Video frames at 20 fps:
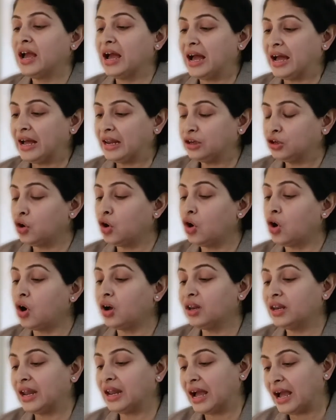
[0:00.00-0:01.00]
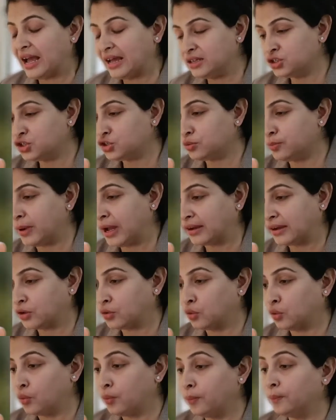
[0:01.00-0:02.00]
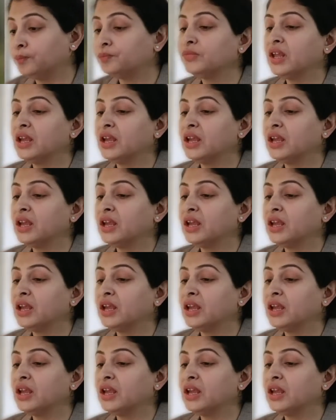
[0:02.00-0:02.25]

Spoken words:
alcohol and tobacco